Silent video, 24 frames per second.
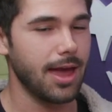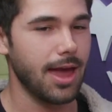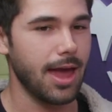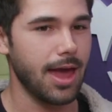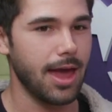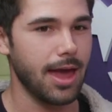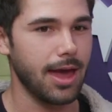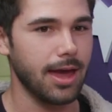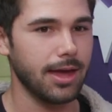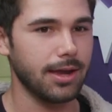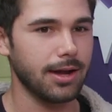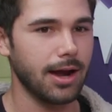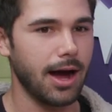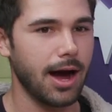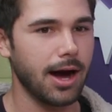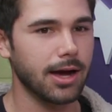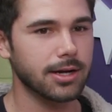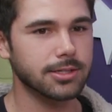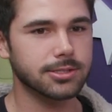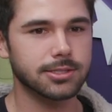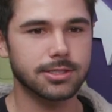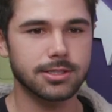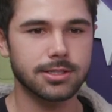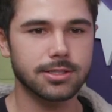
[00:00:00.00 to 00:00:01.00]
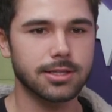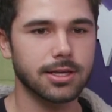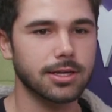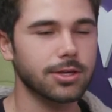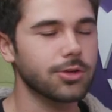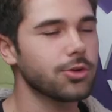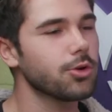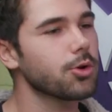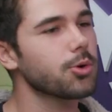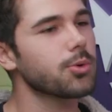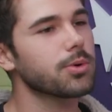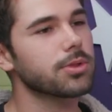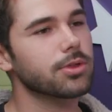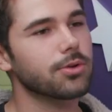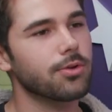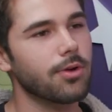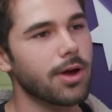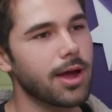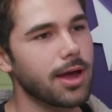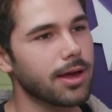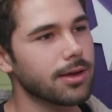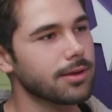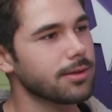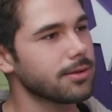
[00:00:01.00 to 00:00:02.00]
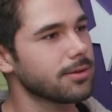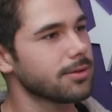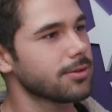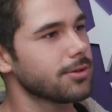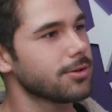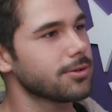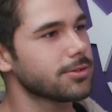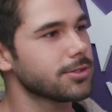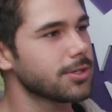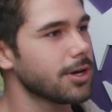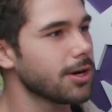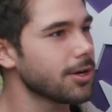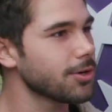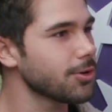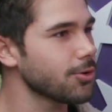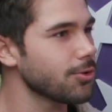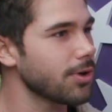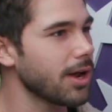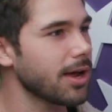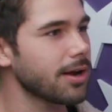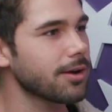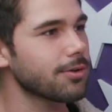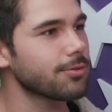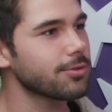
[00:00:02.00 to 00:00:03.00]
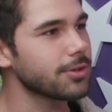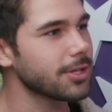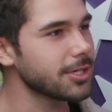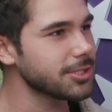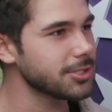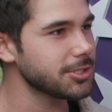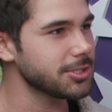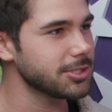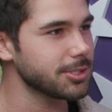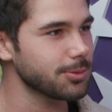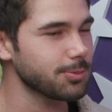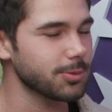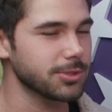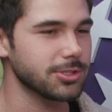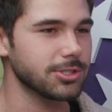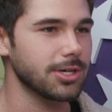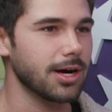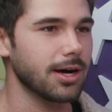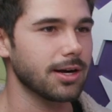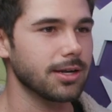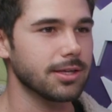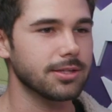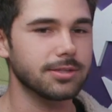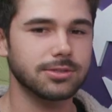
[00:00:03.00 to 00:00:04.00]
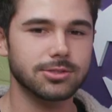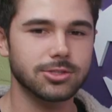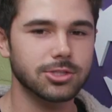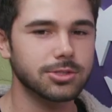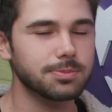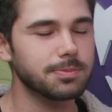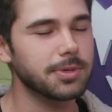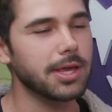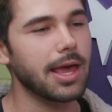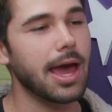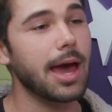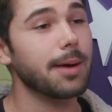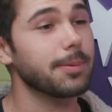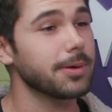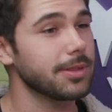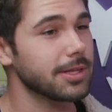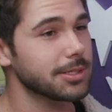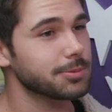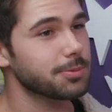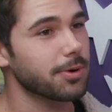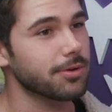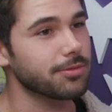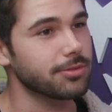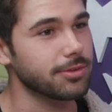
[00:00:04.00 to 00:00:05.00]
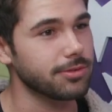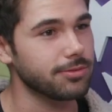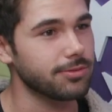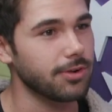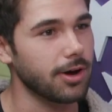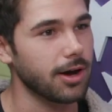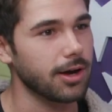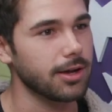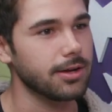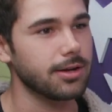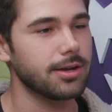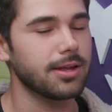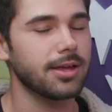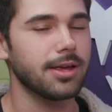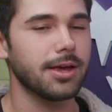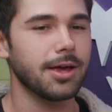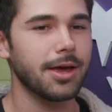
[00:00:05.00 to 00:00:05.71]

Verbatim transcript: And honestly, like you're with Greg, you're done, you're not in a relationship with Johnny, just be happy. That's perfectly fine.